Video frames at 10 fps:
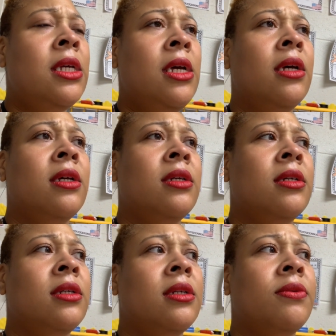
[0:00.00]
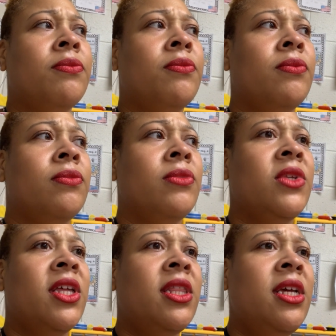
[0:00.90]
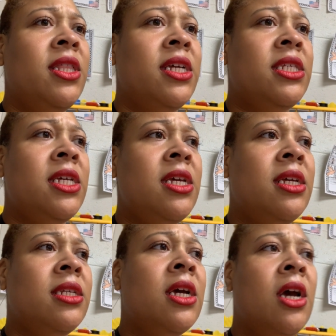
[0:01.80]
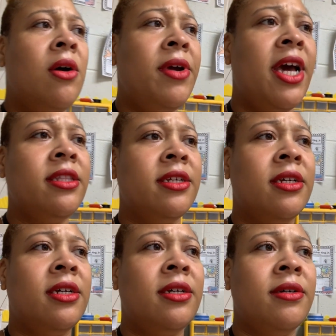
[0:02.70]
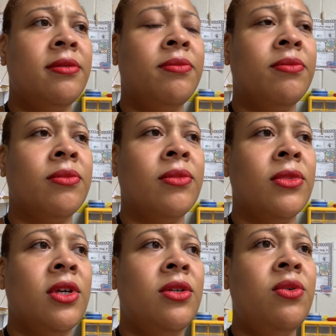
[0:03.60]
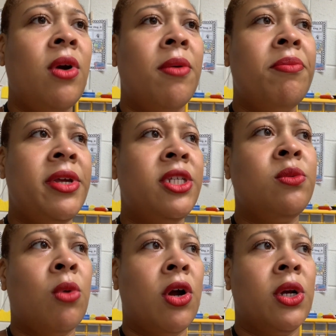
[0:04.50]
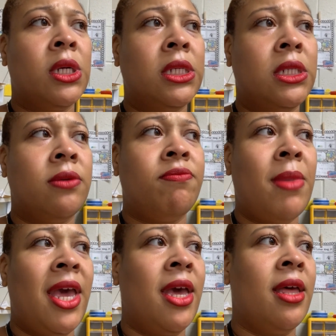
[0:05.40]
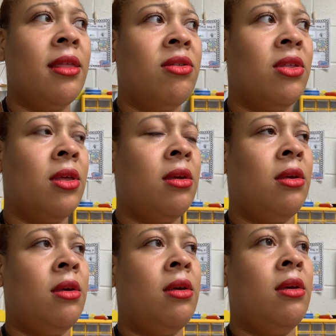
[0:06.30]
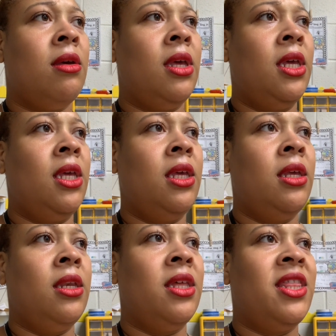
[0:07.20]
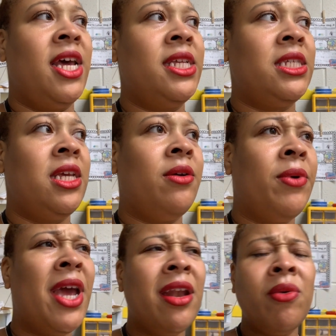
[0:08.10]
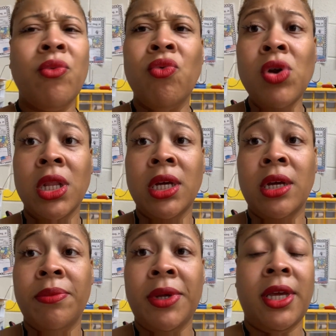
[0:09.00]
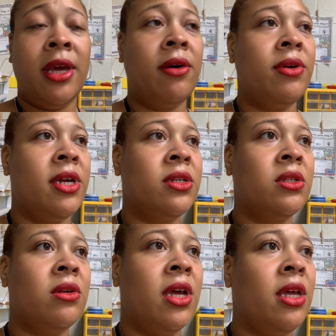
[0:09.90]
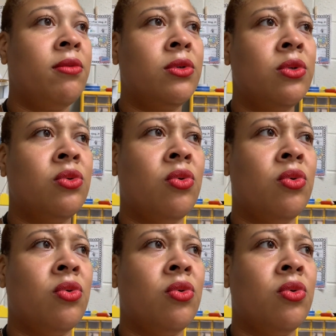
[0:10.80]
Yeah, I think that's it. We have to do our benchmarks, math, and that's it. We had a really good PL yesterday. It was